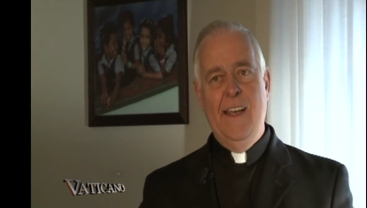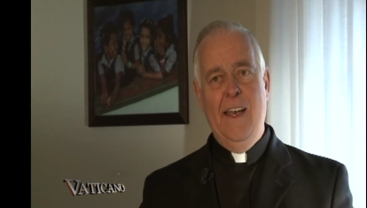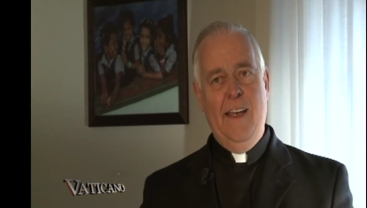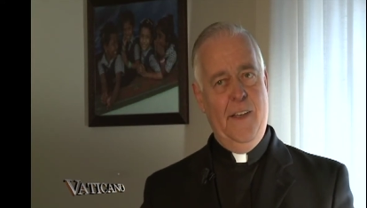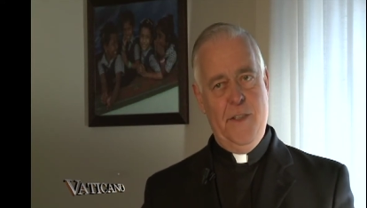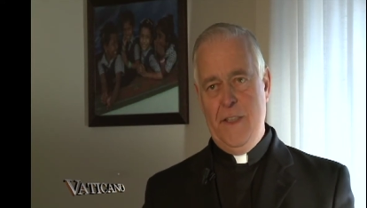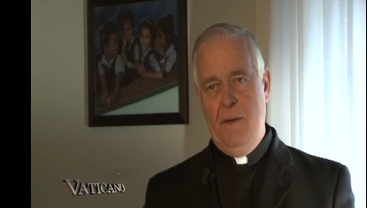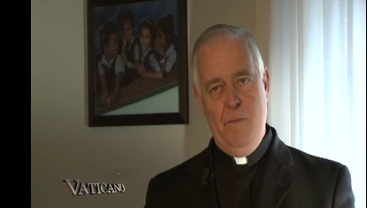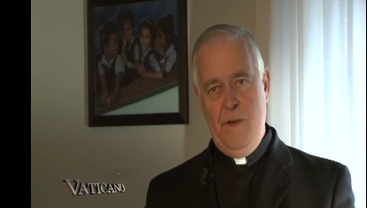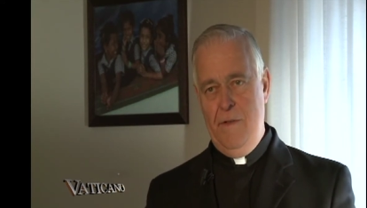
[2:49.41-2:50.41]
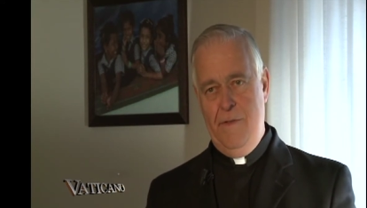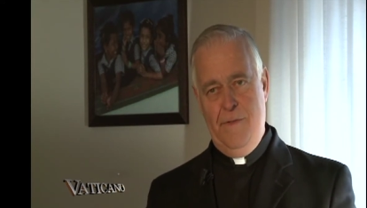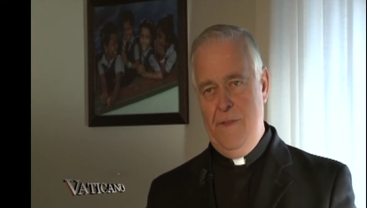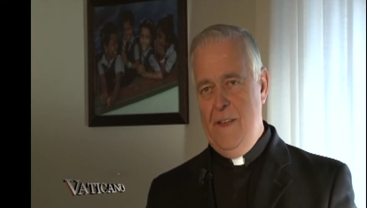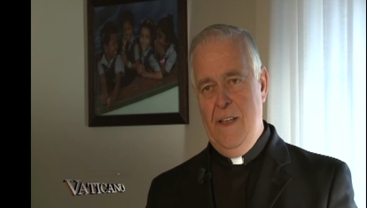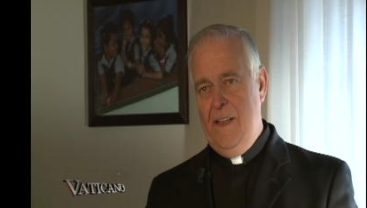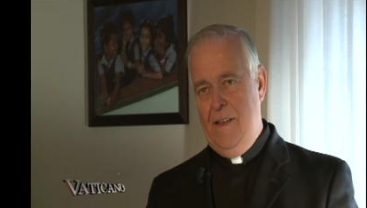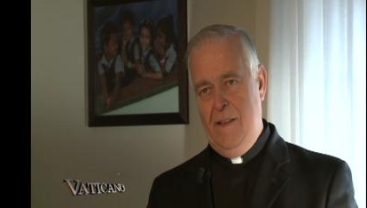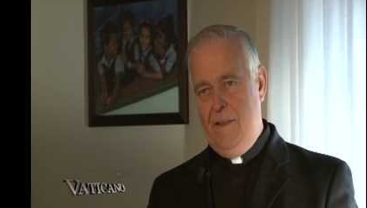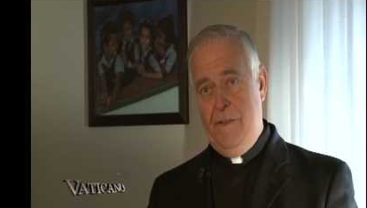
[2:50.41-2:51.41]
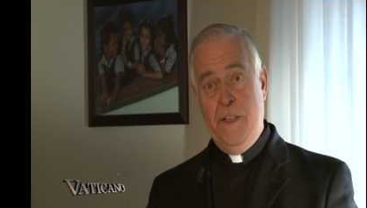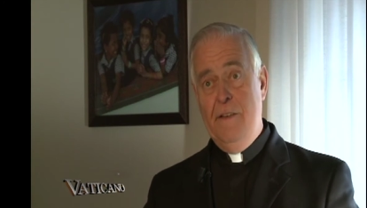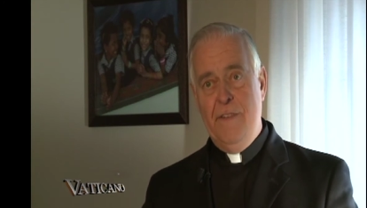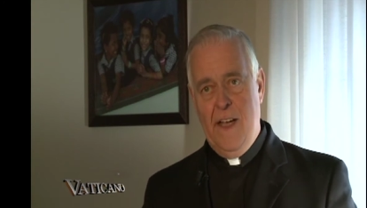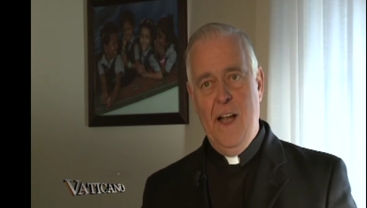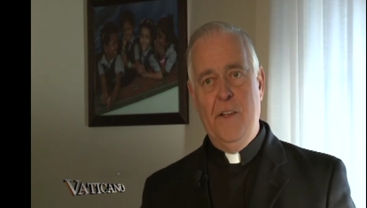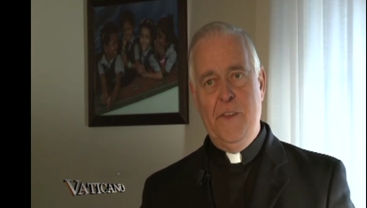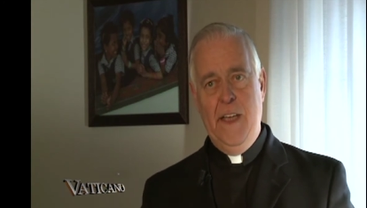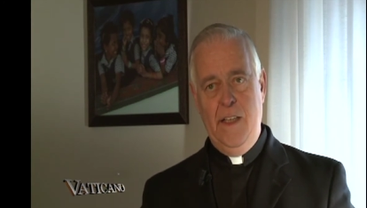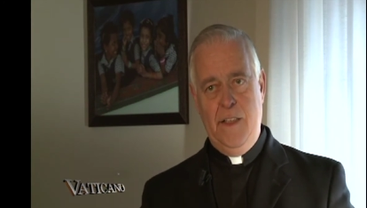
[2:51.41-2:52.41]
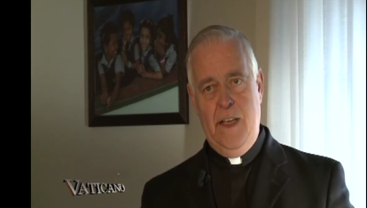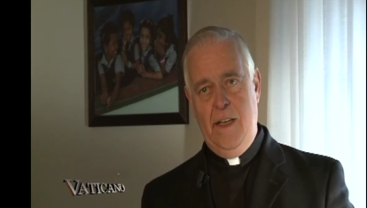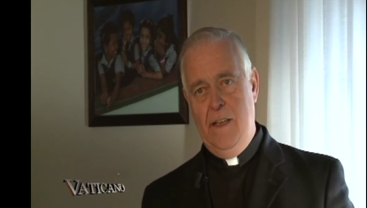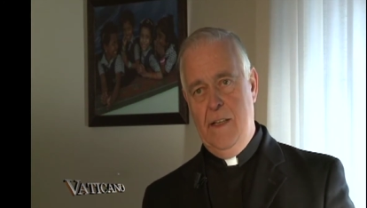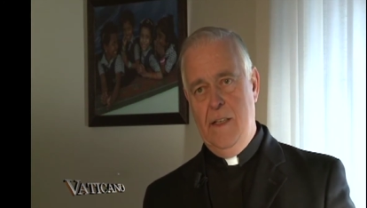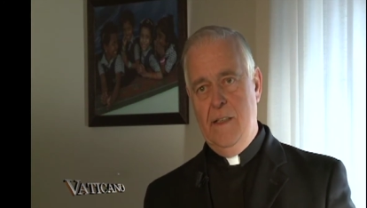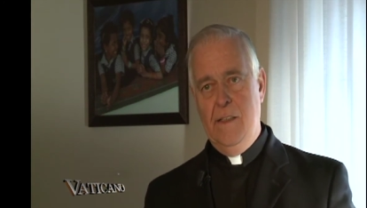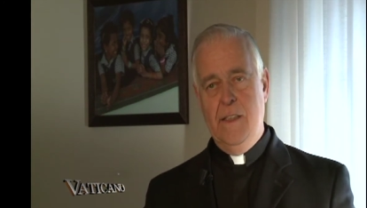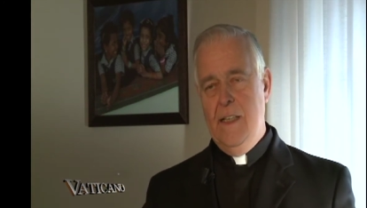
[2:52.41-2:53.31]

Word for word: uh, some of uh, the difficulties and uh,